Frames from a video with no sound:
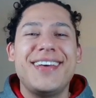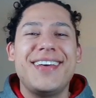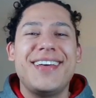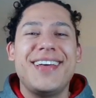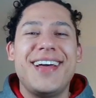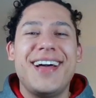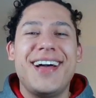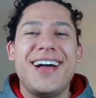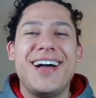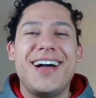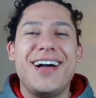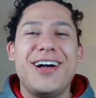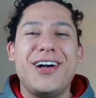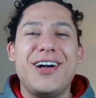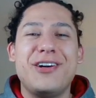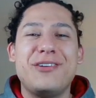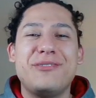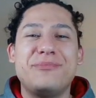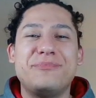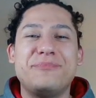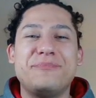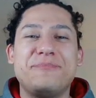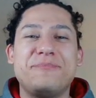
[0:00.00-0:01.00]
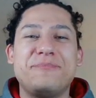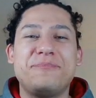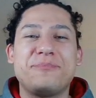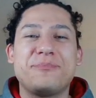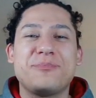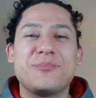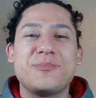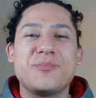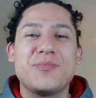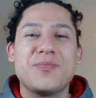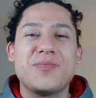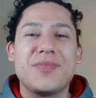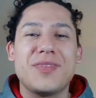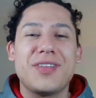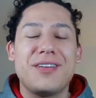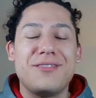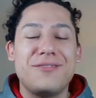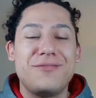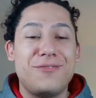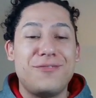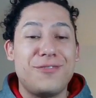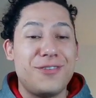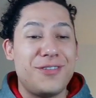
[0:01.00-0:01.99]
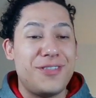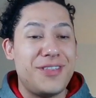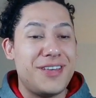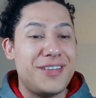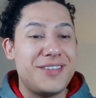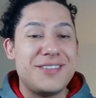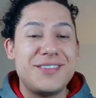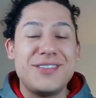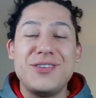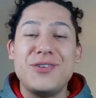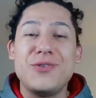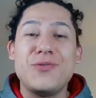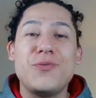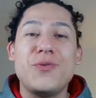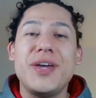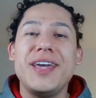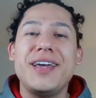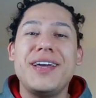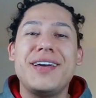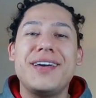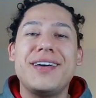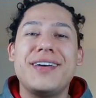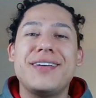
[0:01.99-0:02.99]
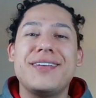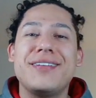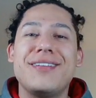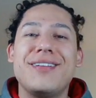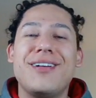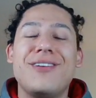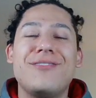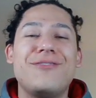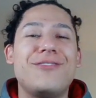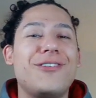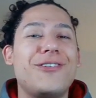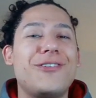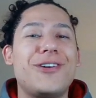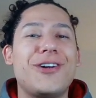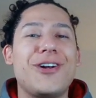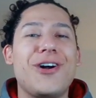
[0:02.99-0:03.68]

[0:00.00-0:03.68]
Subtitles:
for this new week of our